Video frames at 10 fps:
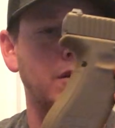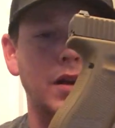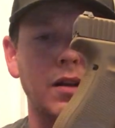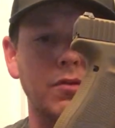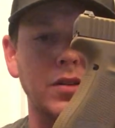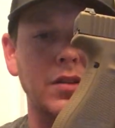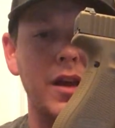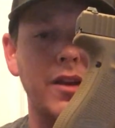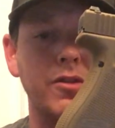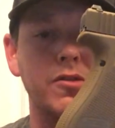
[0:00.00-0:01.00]
You got a
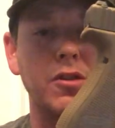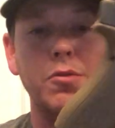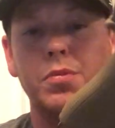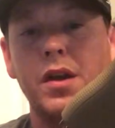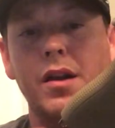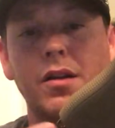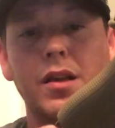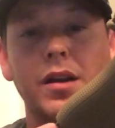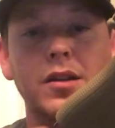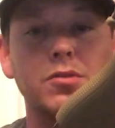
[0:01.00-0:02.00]
lanyard loop there
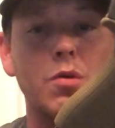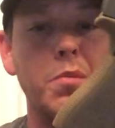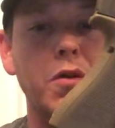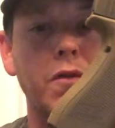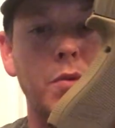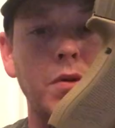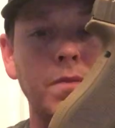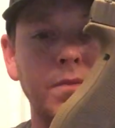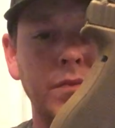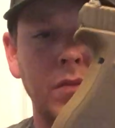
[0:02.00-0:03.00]
that is
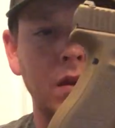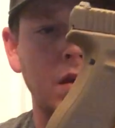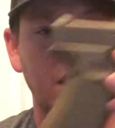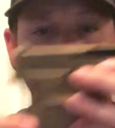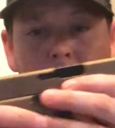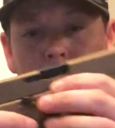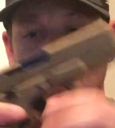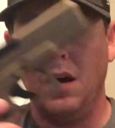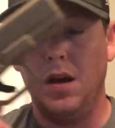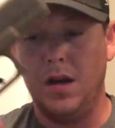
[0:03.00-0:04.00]
removable.
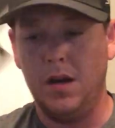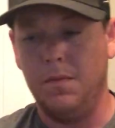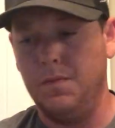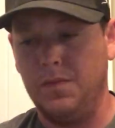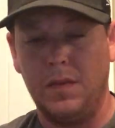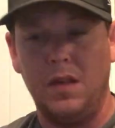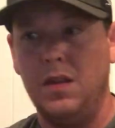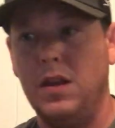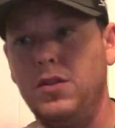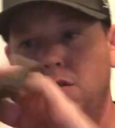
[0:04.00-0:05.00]
And
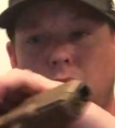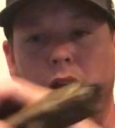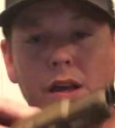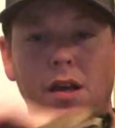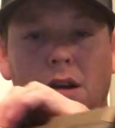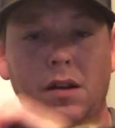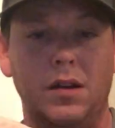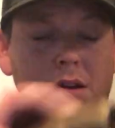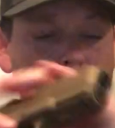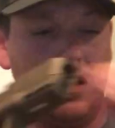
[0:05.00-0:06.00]
then you get
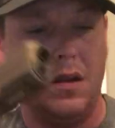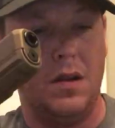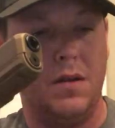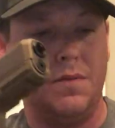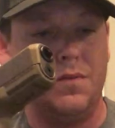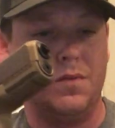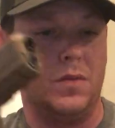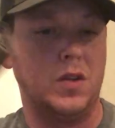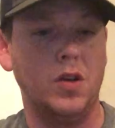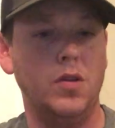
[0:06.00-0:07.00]

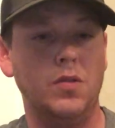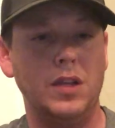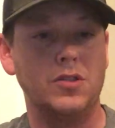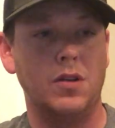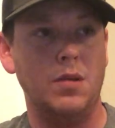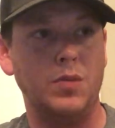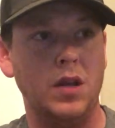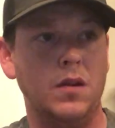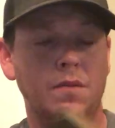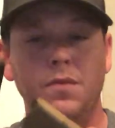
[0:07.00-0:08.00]
two, these are
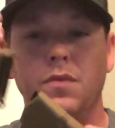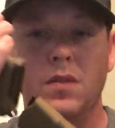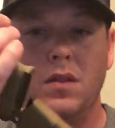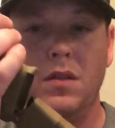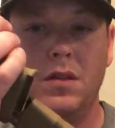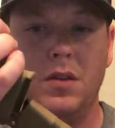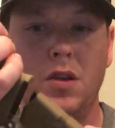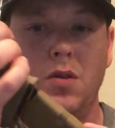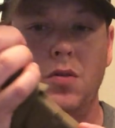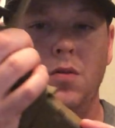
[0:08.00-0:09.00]
empty,
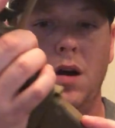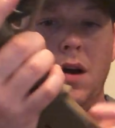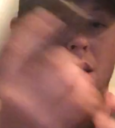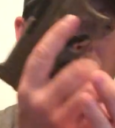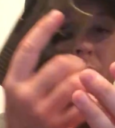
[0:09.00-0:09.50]
two